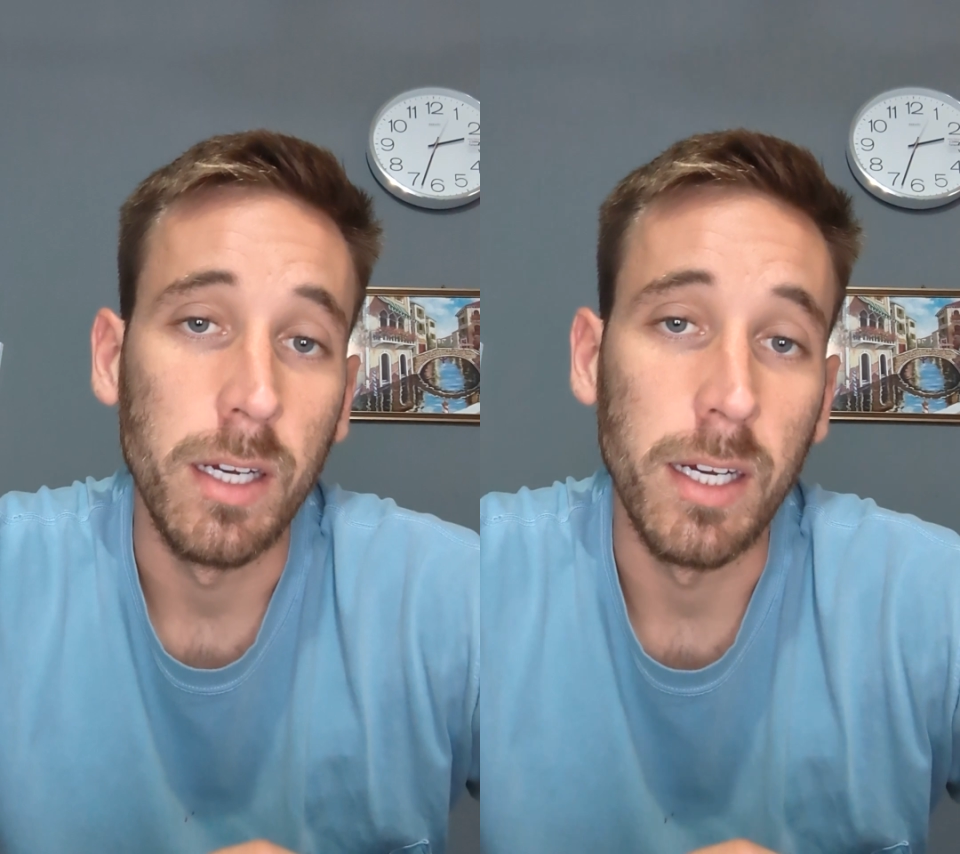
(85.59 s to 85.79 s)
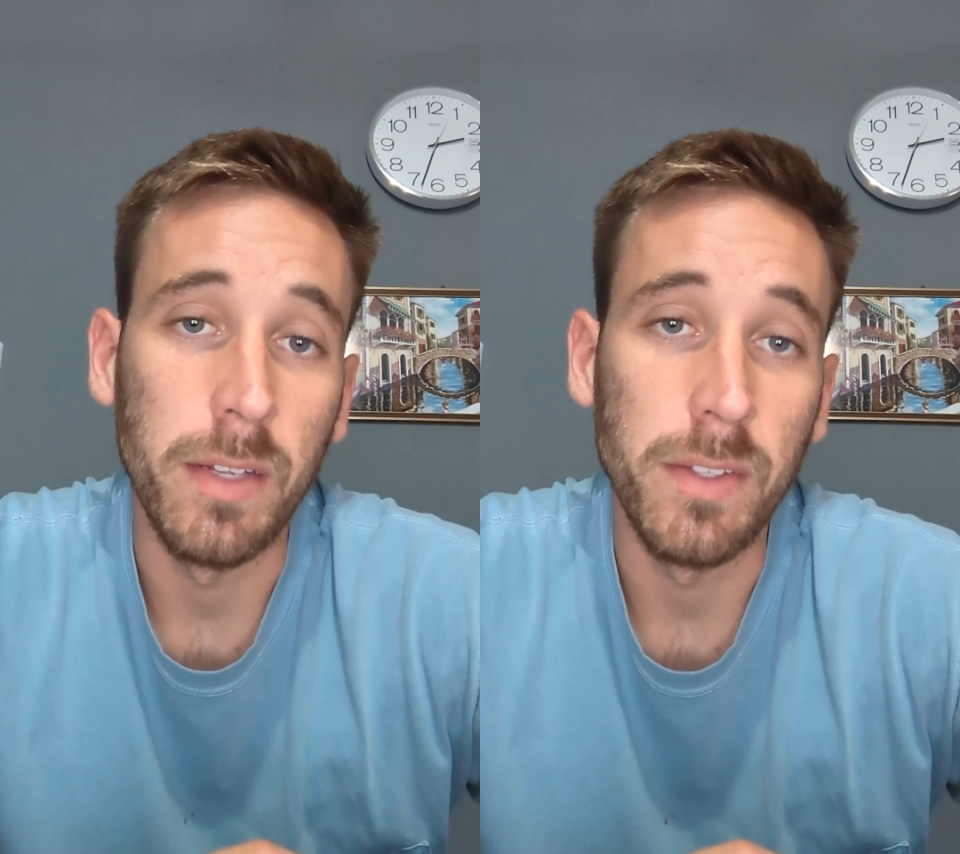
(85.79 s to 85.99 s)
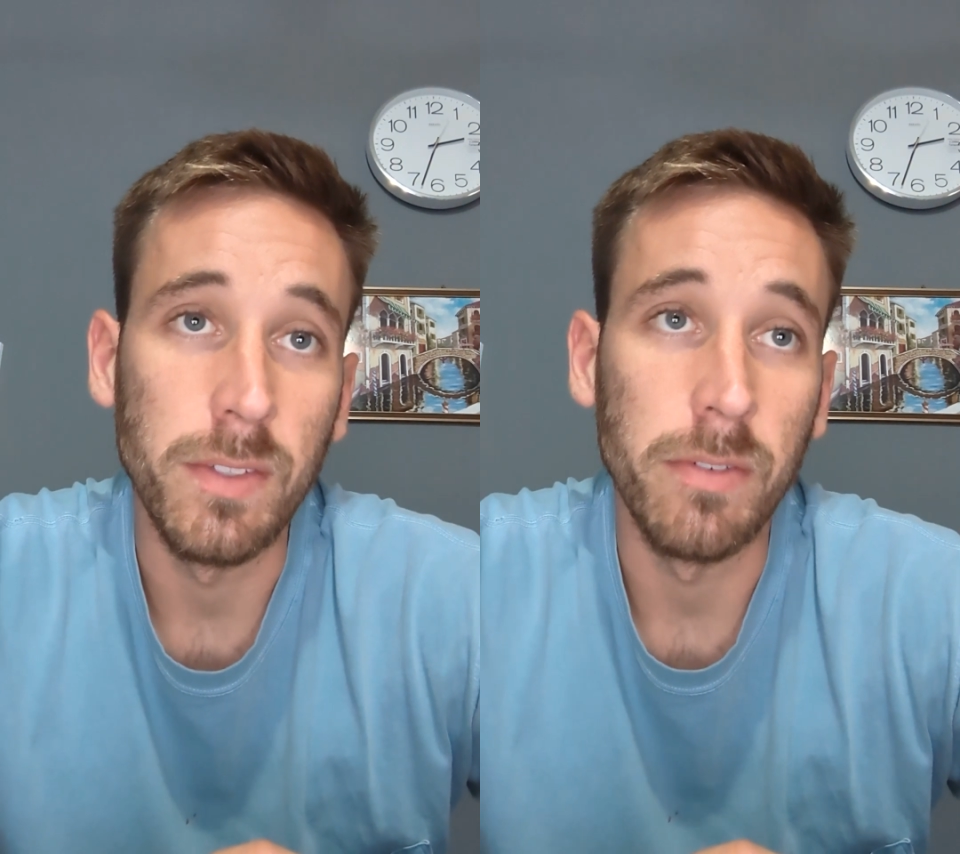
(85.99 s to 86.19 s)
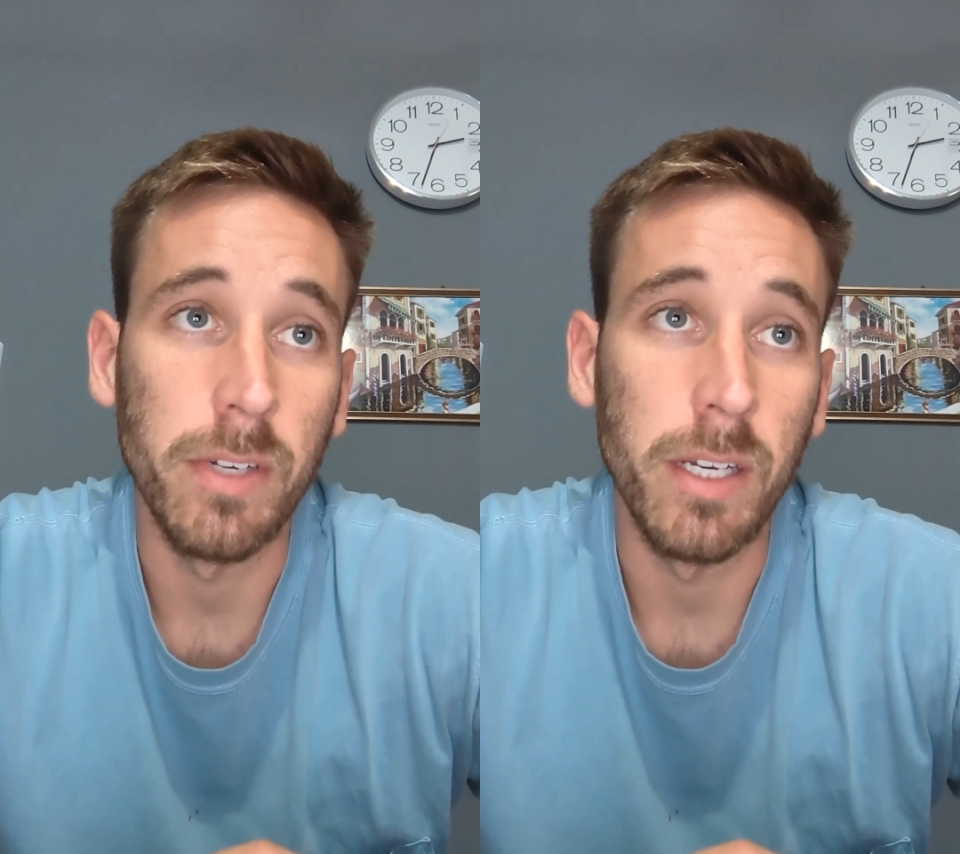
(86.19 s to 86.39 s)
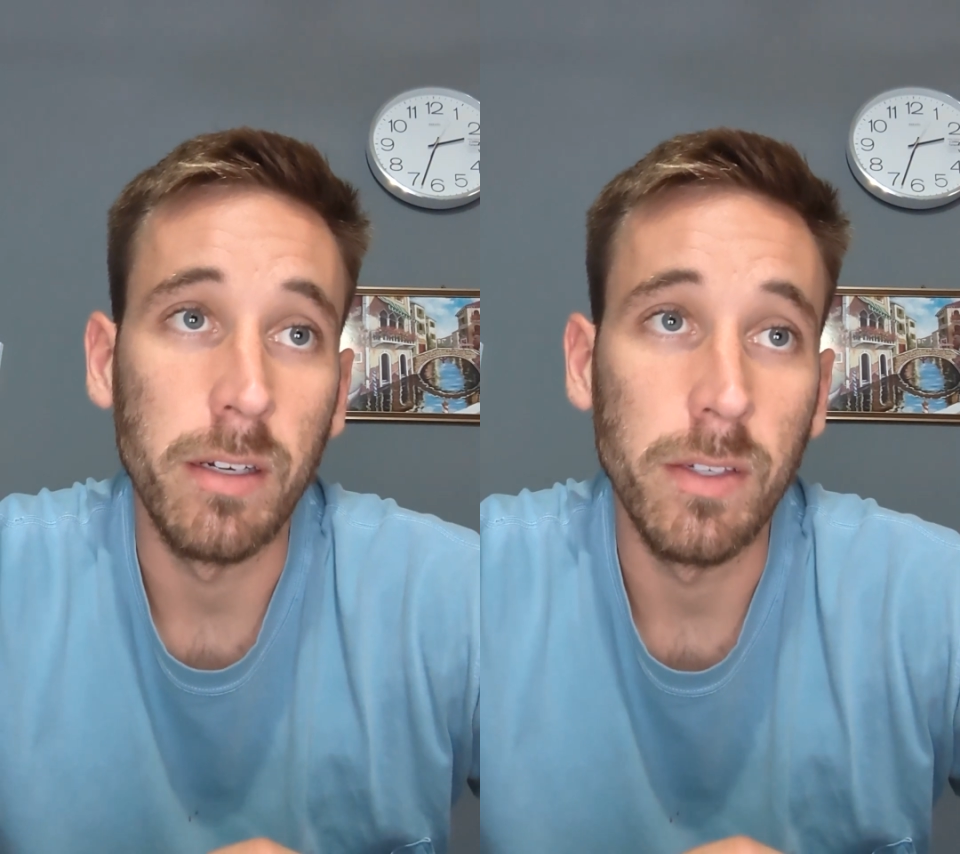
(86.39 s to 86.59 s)
in these
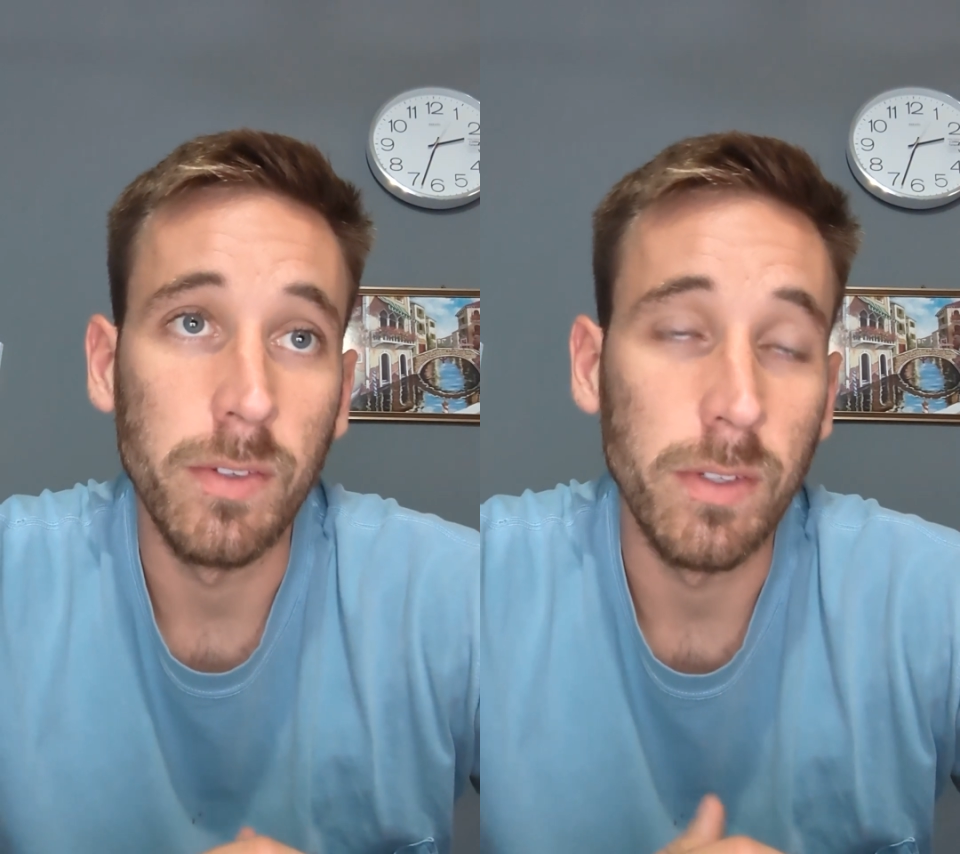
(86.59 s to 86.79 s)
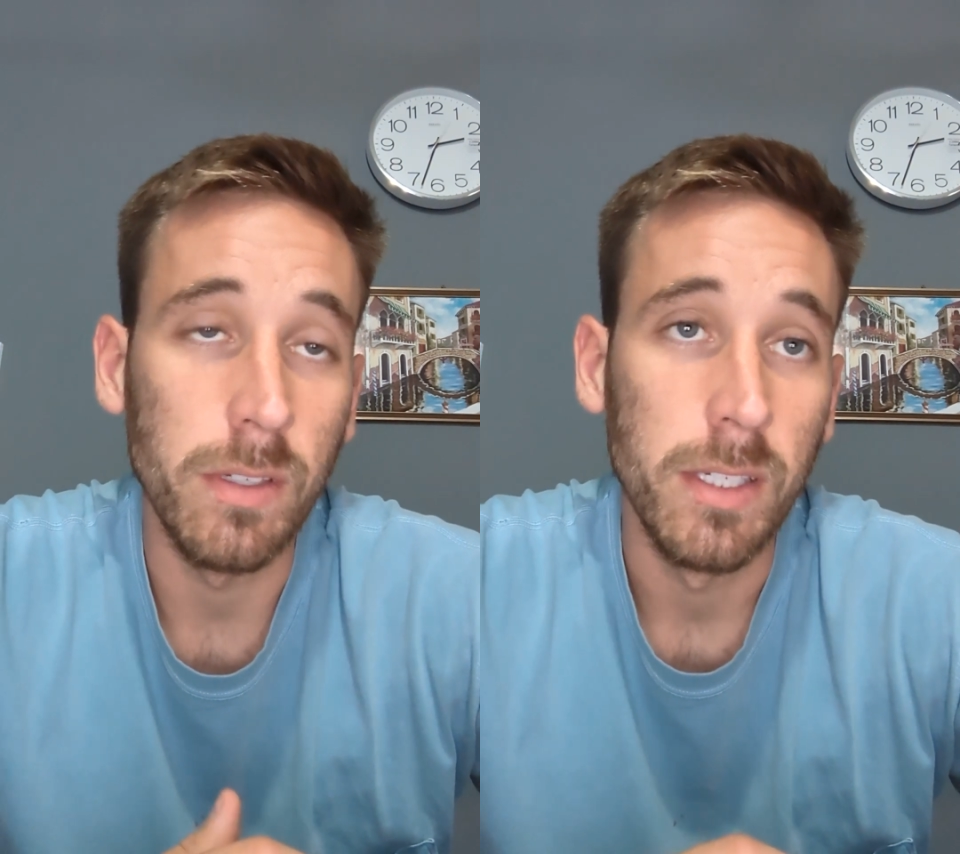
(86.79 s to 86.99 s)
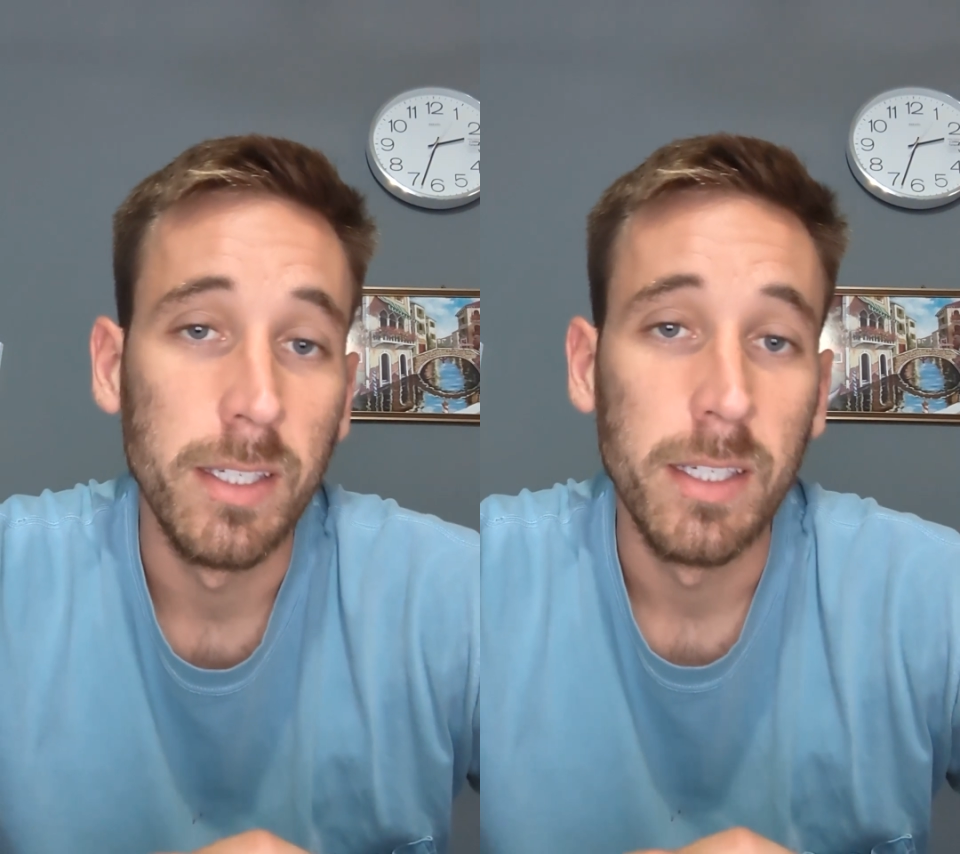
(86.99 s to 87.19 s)
different areas and